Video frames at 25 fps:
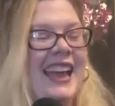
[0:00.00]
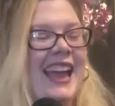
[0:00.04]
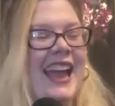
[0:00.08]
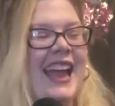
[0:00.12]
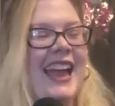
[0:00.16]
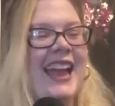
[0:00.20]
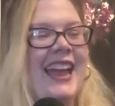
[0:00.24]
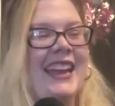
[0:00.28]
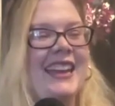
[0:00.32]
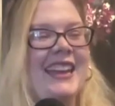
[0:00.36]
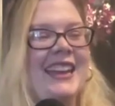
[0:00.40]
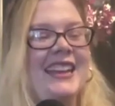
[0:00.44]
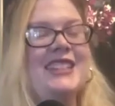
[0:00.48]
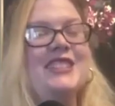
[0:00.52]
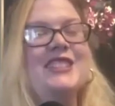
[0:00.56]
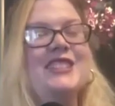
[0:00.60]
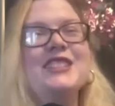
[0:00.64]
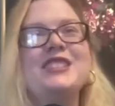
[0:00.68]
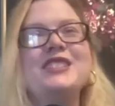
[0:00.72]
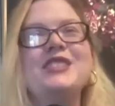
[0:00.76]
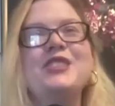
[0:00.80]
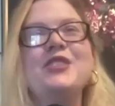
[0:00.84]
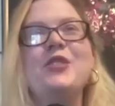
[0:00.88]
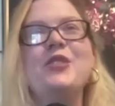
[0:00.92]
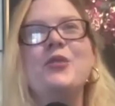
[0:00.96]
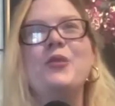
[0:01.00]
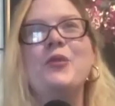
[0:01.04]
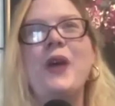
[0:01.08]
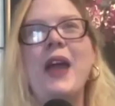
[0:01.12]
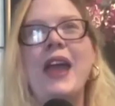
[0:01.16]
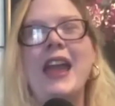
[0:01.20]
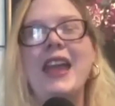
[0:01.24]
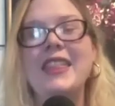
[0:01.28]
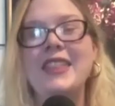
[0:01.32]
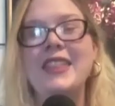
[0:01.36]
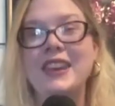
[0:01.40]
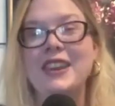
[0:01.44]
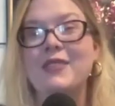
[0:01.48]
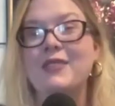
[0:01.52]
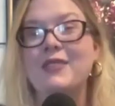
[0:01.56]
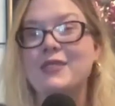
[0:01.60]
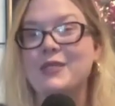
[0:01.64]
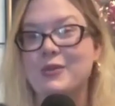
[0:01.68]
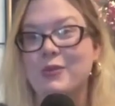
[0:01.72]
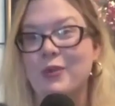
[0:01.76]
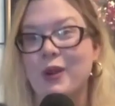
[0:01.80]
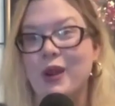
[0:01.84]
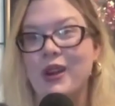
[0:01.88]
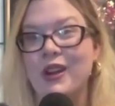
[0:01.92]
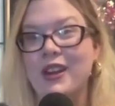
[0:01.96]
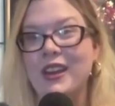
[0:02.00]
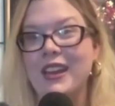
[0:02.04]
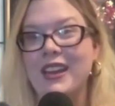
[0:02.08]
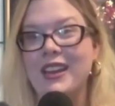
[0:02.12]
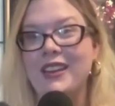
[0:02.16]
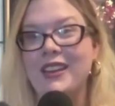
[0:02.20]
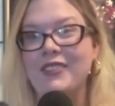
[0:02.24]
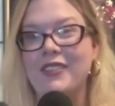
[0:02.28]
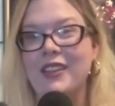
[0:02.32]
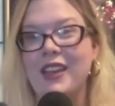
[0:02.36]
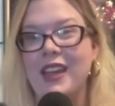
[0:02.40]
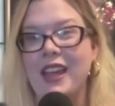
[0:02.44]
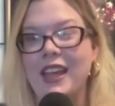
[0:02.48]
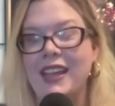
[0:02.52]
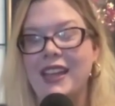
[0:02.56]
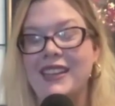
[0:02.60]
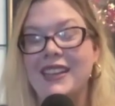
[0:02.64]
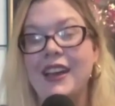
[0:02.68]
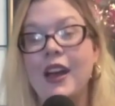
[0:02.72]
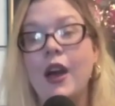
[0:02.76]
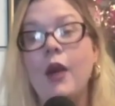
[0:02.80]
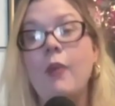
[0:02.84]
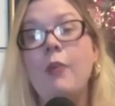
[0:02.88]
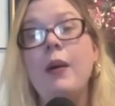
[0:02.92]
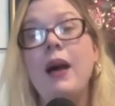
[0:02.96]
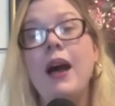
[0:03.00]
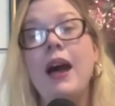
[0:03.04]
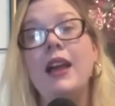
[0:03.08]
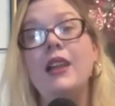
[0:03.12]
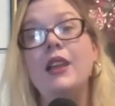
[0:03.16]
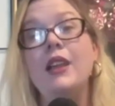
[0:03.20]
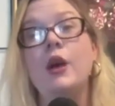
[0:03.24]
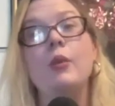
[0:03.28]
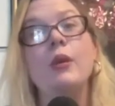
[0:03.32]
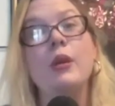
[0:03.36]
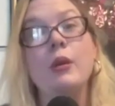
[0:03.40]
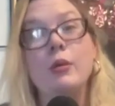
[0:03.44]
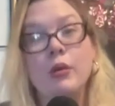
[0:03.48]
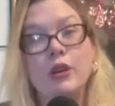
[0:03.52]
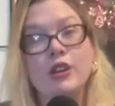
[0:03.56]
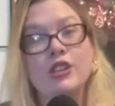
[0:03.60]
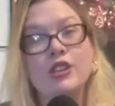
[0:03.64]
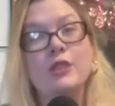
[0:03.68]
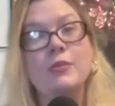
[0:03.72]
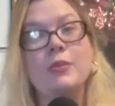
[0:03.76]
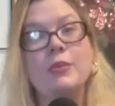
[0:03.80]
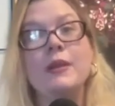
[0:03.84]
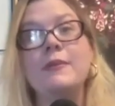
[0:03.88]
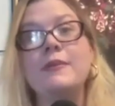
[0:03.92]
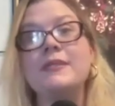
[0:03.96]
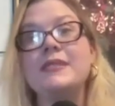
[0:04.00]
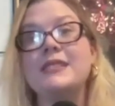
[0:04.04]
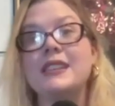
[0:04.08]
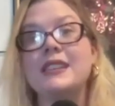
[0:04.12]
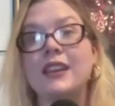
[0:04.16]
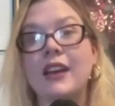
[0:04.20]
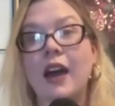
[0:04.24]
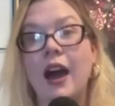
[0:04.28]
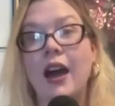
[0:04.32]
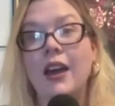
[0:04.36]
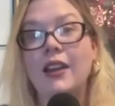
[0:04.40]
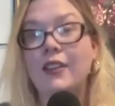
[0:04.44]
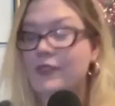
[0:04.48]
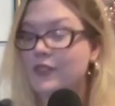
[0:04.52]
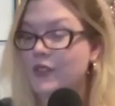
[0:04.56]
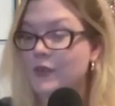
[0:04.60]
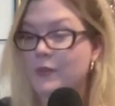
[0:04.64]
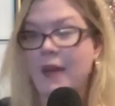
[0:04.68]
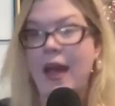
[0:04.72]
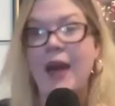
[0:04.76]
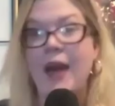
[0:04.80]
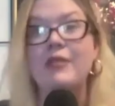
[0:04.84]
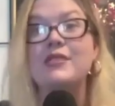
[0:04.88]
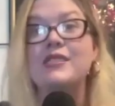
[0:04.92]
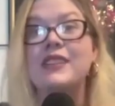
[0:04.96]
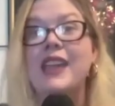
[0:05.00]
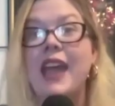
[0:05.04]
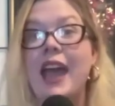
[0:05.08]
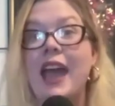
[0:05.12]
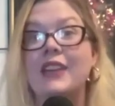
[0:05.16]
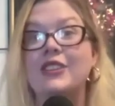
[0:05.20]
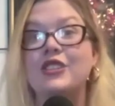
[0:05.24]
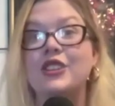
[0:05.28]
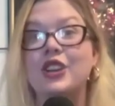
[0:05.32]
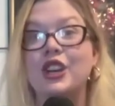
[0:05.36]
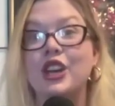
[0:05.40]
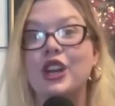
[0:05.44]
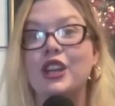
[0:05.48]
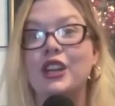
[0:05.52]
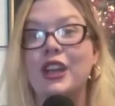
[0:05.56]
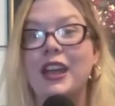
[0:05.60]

And it's just the way that it was worded of like, Apollo, we worship him as the god of the mouse catcher.